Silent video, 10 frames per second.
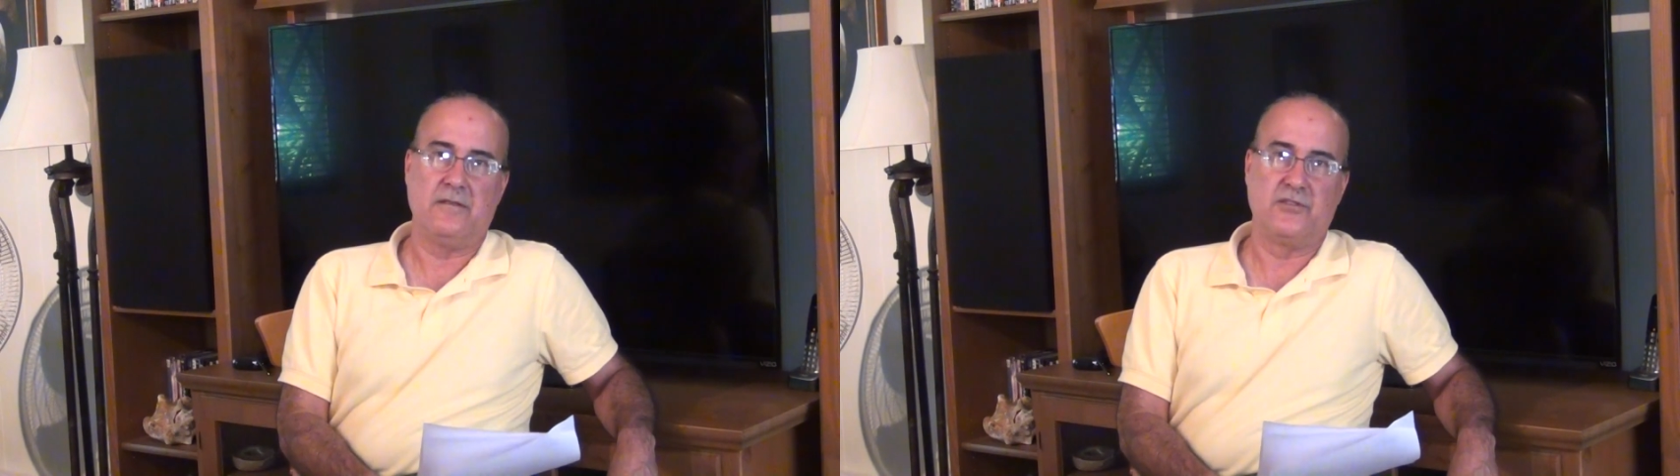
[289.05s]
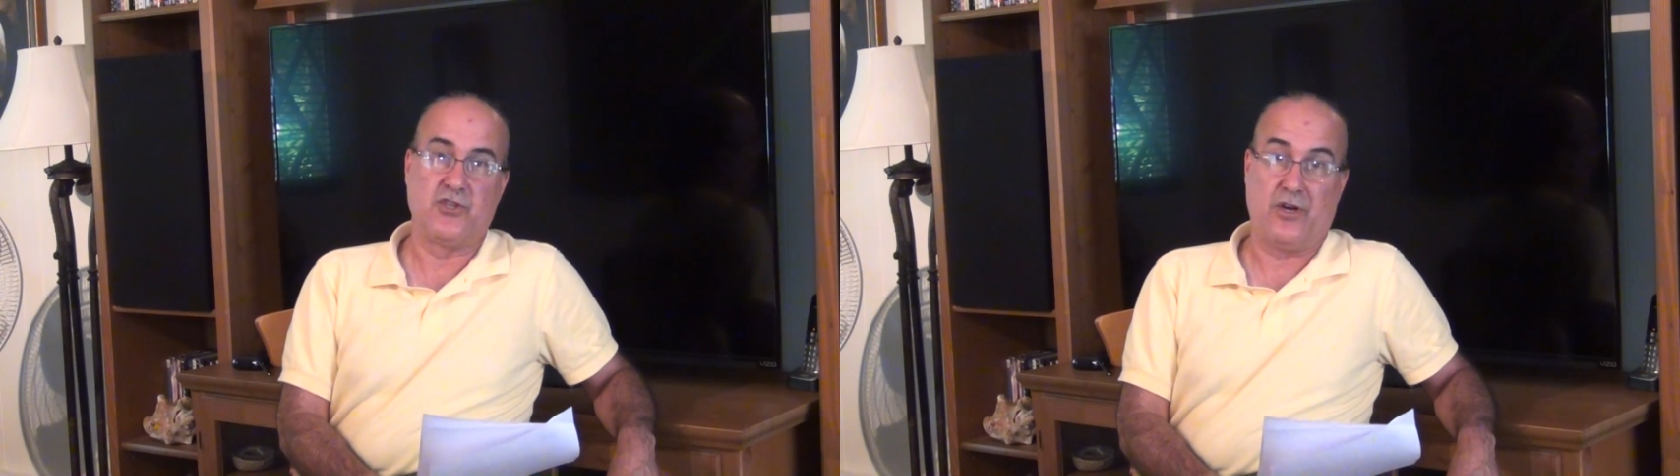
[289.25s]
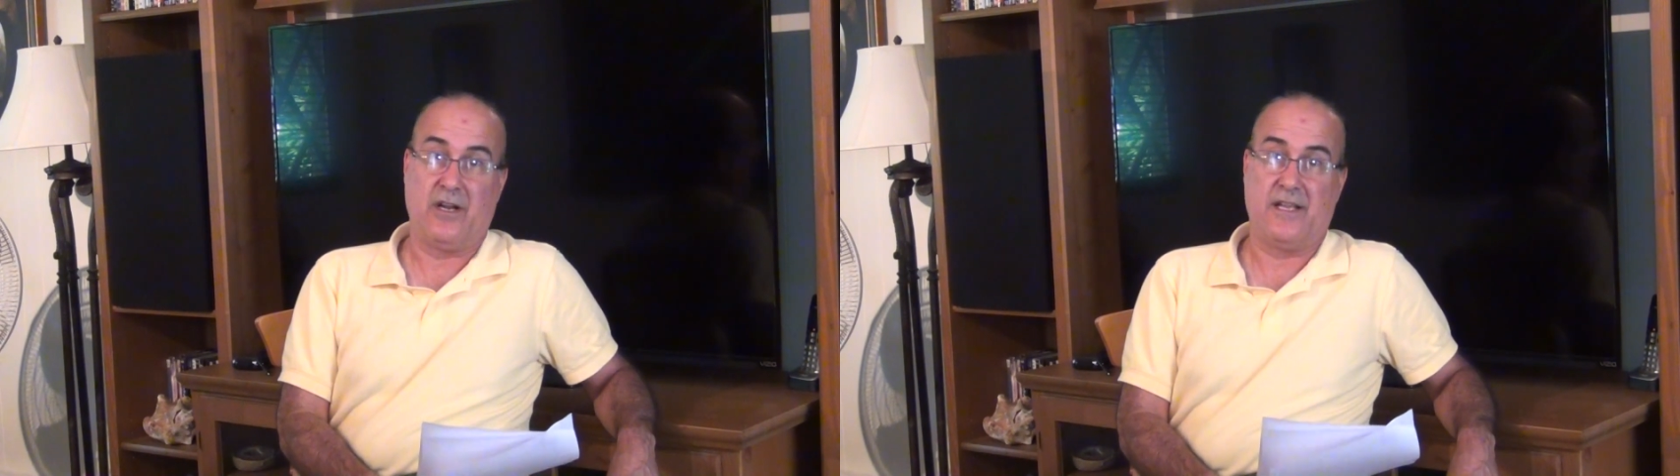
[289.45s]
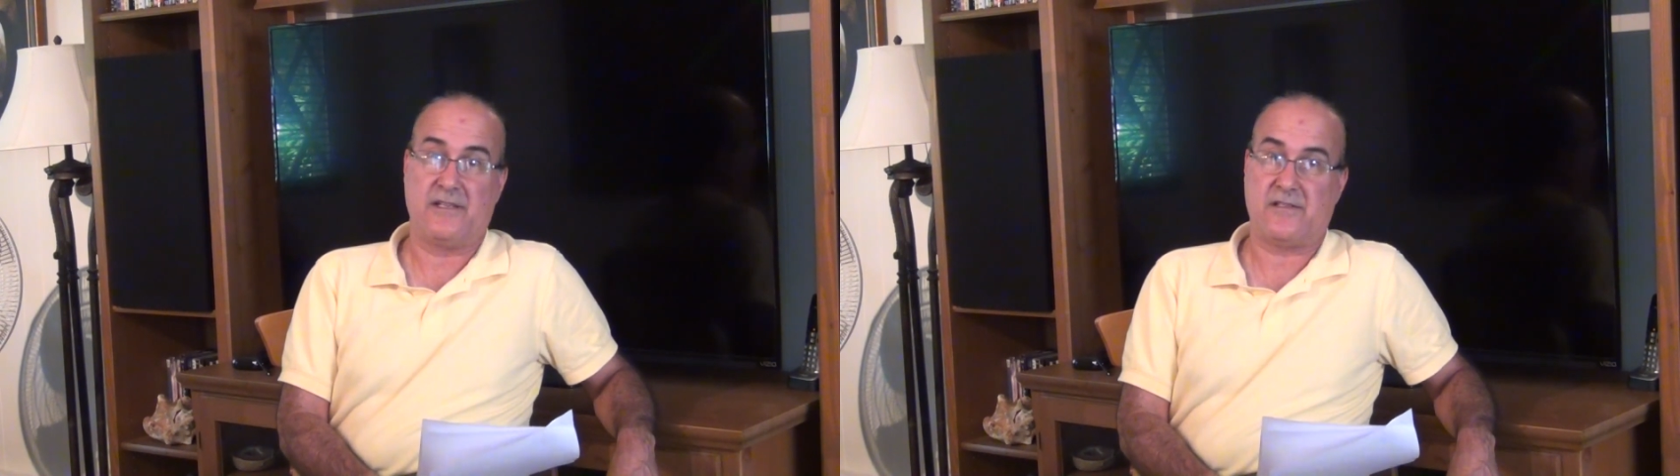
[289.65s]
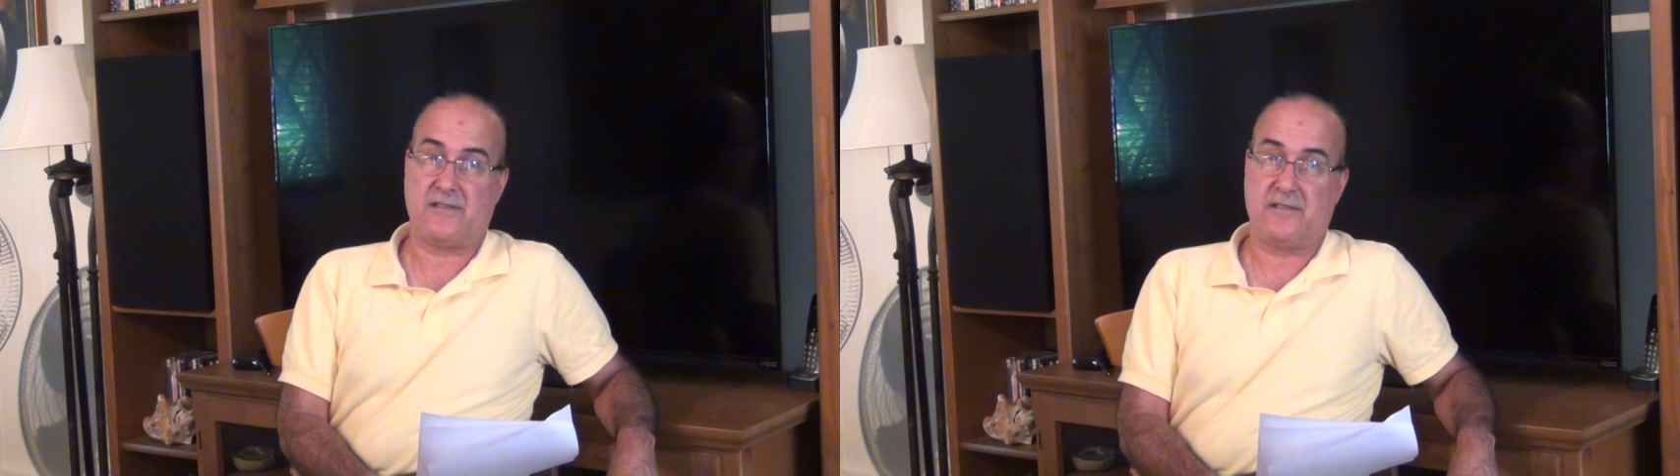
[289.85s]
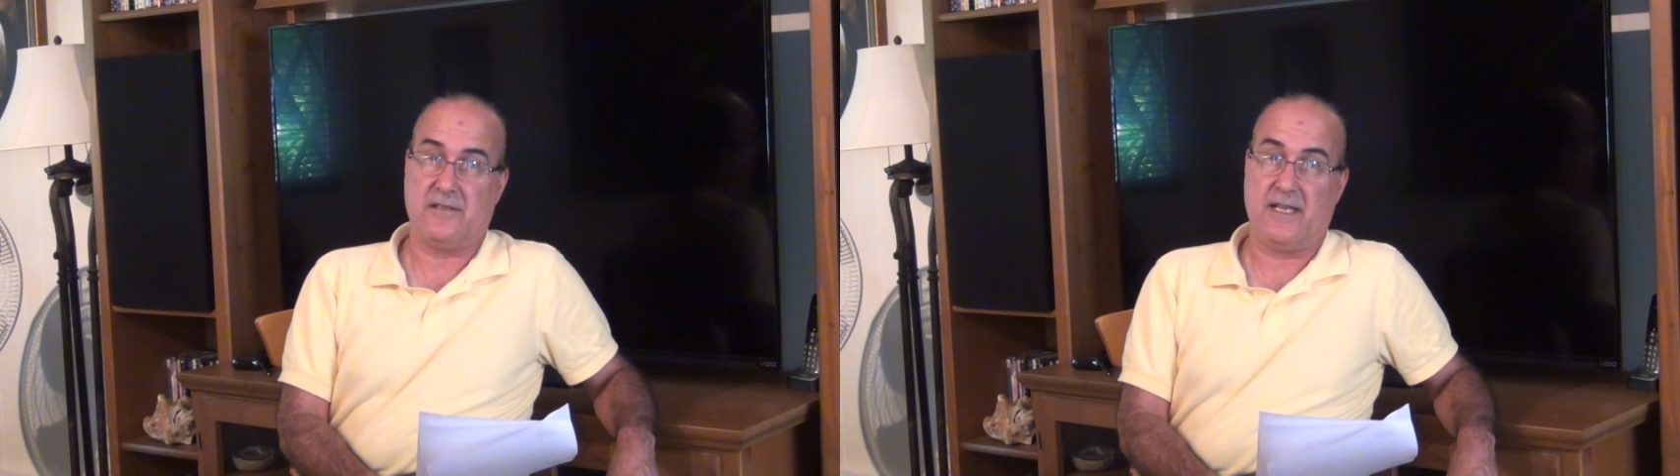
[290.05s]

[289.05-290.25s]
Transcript: journalists,